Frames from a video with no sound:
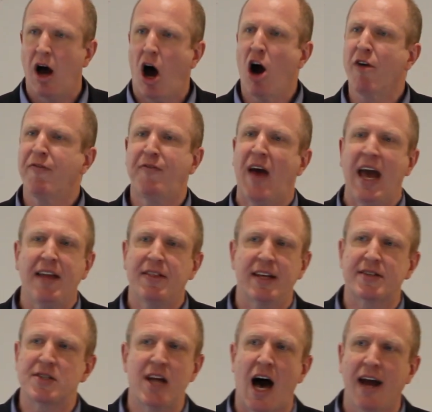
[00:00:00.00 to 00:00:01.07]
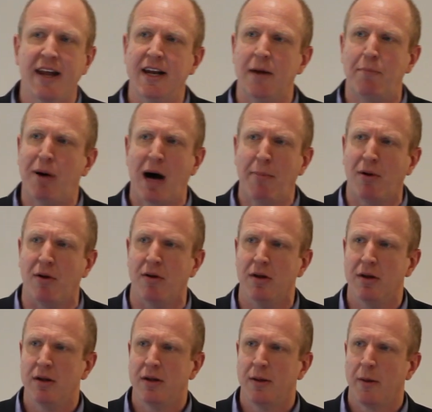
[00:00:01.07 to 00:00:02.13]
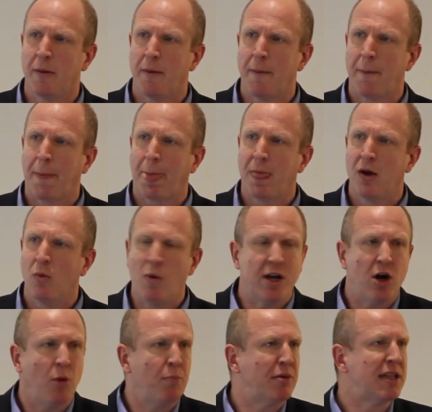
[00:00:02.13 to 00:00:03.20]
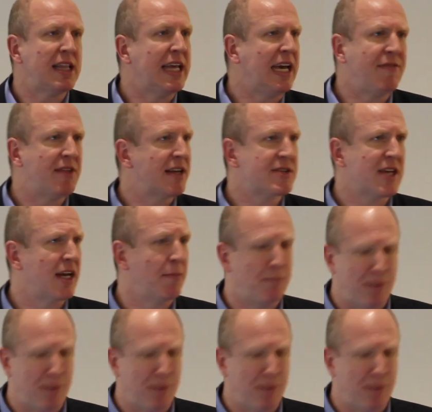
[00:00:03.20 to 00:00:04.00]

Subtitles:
Our faith is not in a bubble. We don't believe this in